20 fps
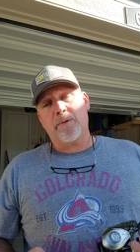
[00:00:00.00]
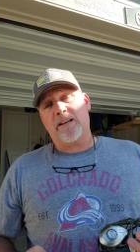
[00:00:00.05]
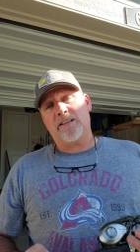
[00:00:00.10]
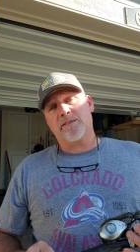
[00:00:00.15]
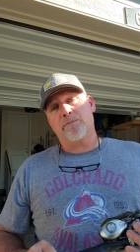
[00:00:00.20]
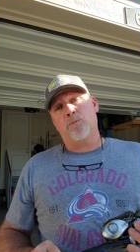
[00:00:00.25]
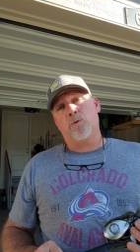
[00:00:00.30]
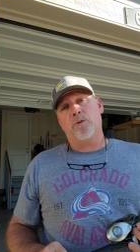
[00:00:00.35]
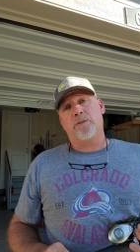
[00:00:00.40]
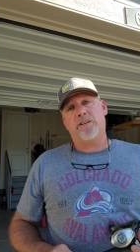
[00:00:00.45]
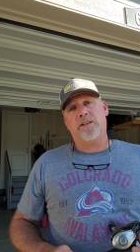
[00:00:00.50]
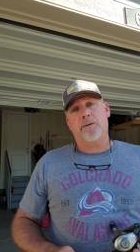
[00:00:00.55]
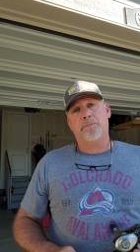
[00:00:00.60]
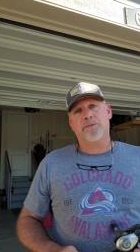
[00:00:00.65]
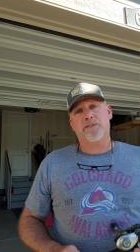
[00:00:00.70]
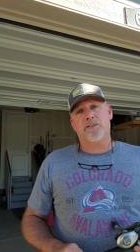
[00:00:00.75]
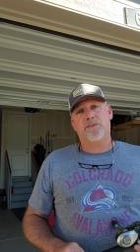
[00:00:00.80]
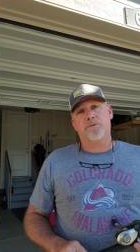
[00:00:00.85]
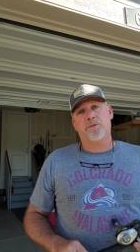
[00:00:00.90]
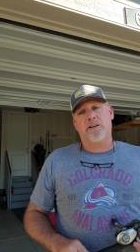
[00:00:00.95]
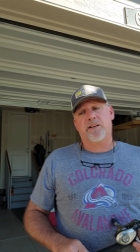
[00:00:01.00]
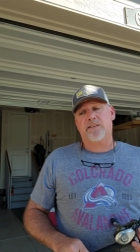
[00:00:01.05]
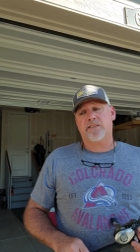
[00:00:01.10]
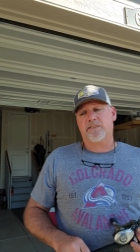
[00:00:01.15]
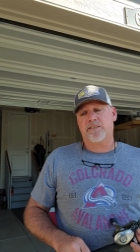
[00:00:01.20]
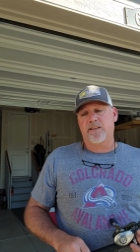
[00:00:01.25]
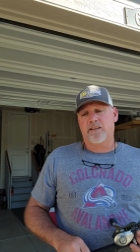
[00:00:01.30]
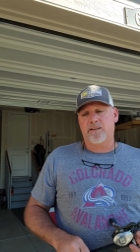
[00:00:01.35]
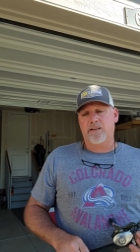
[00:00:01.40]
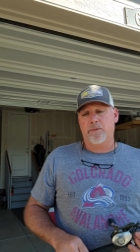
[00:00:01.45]
We got some more tips and
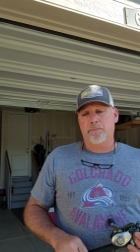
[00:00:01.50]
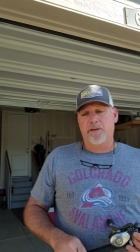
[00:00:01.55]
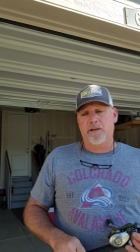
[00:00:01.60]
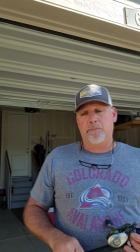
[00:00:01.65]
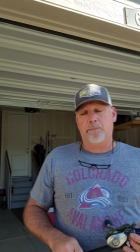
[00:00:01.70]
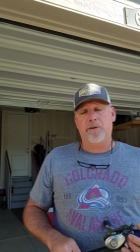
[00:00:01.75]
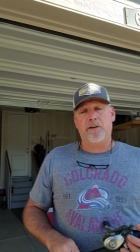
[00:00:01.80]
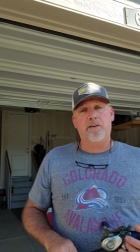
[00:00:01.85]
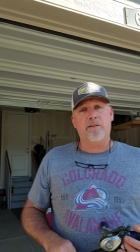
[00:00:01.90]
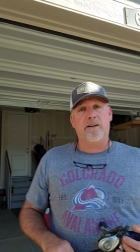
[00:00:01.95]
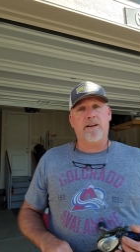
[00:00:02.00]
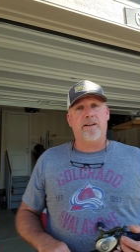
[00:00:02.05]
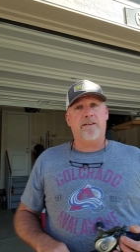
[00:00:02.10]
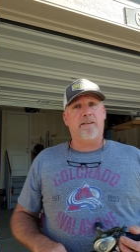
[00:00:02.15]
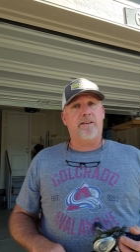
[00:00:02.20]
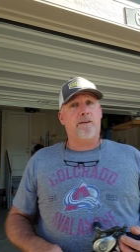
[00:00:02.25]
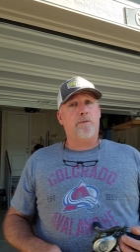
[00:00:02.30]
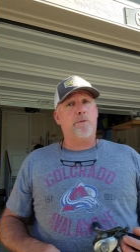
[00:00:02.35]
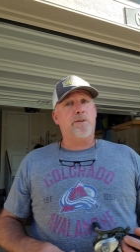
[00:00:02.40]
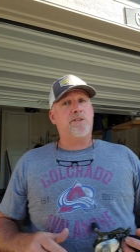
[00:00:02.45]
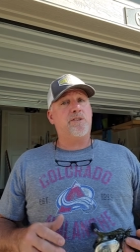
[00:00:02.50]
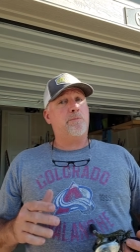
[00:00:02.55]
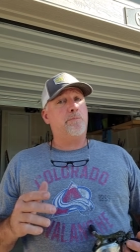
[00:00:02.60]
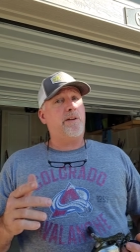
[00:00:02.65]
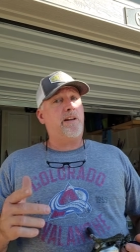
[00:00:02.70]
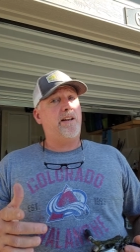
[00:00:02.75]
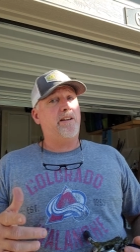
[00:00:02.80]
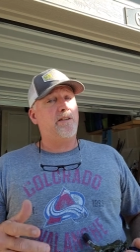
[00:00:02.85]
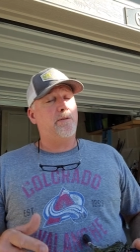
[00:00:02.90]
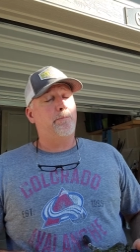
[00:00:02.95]
tricks coming up here, and we should
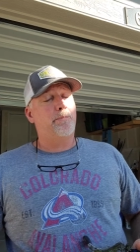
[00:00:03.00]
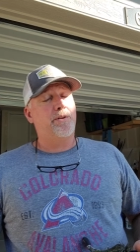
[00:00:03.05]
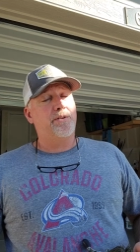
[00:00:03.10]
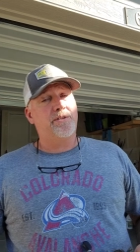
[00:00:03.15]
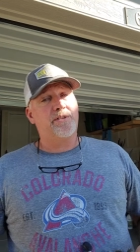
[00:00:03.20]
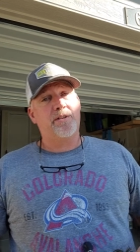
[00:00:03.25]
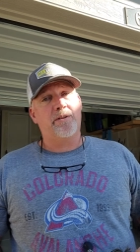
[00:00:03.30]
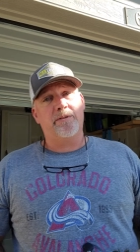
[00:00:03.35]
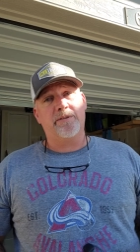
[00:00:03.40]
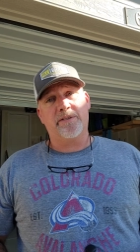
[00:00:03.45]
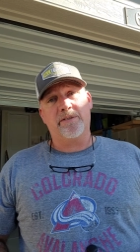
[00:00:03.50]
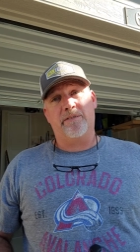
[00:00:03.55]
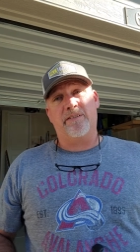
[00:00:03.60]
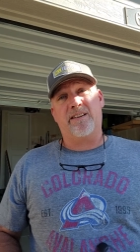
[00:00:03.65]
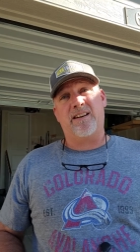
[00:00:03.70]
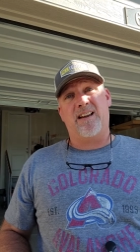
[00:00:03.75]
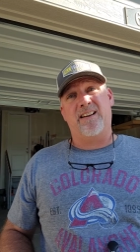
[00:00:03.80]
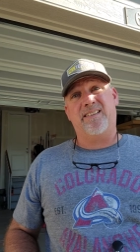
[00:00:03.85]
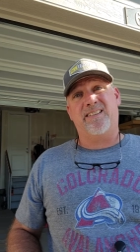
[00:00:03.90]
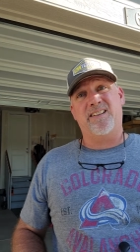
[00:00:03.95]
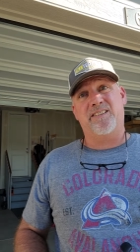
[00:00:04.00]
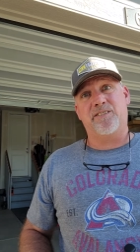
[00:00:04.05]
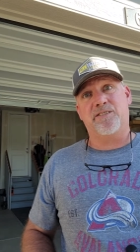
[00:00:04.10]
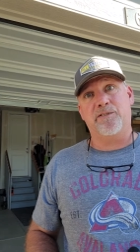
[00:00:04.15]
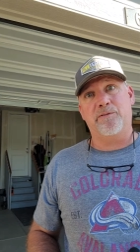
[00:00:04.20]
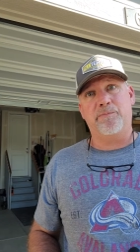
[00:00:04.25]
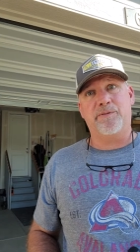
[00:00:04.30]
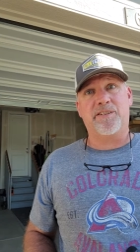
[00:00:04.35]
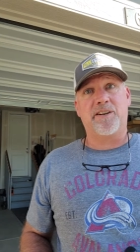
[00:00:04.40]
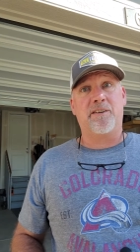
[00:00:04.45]
be heading to Bull Shoals, so the content
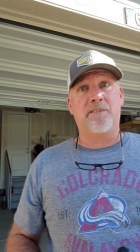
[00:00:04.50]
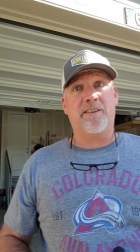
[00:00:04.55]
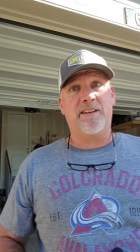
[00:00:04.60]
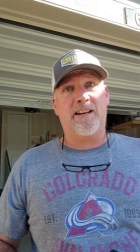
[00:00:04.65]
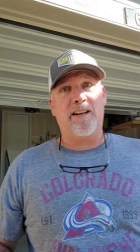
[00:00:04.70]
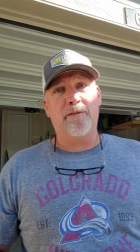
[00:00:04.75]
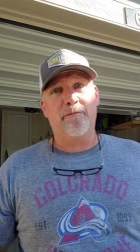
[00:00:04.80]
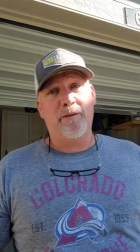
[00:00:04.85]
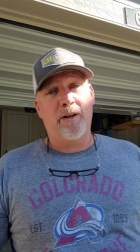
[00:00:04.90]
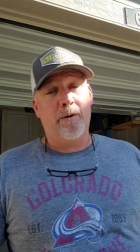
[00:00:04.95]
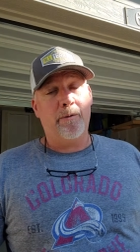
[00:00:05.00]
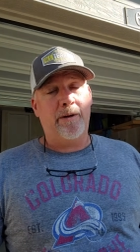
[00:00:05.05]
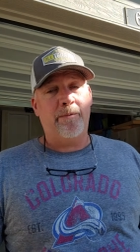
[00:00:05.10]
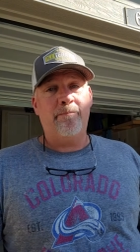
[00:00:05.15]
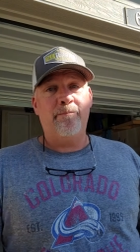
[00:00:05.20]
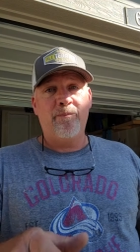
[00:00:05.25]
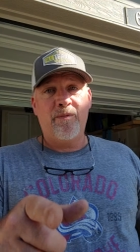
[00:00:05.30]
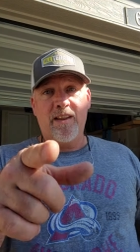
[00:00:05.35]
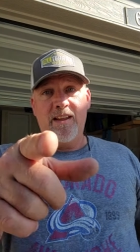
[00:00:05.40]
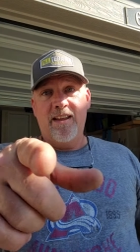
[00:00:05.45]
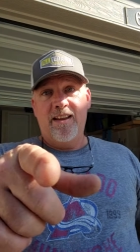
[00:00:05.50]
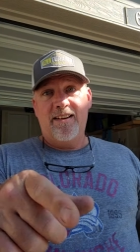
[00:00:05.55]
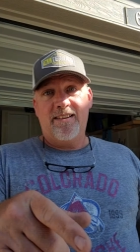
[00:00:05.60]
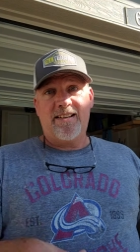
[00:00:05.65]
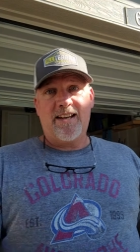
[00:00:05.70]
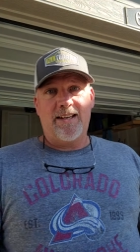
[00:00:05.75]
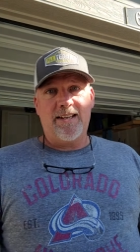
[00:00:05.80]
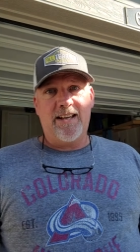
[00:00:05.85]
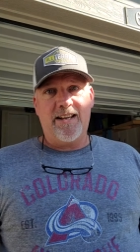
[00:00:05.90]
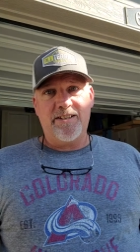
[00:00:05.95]
should start to get flowing.
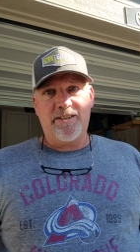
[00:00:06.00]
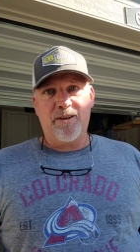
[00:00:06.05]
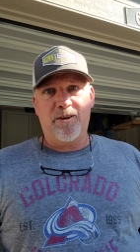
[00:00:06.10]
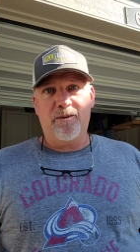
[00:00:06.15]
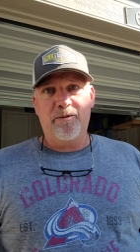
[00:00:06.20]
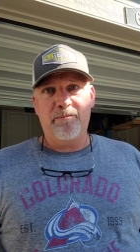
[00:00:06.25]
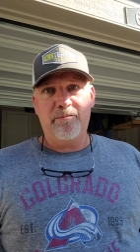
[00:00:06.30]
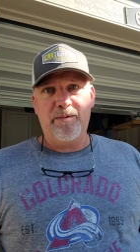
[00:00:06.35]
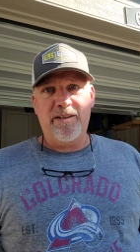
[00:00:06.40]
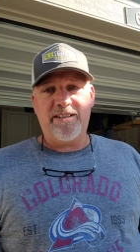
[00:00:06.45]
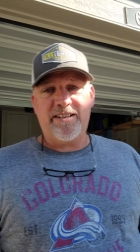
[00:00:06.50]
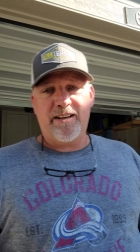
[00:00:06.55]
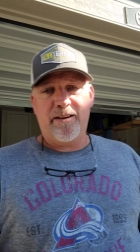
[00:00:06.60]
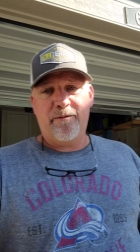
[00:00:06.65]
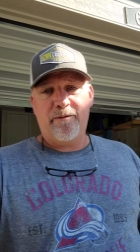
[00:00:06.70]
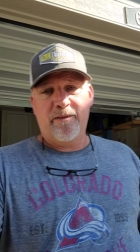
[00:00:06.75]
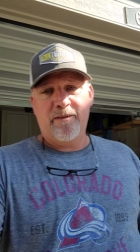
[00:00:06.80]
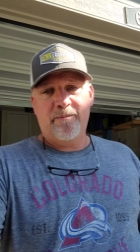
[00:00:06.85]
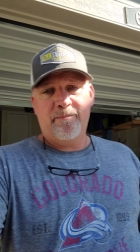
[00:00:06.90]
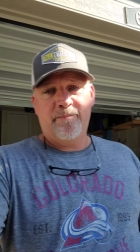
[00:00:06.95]
Tight lines, y'all. Be safe.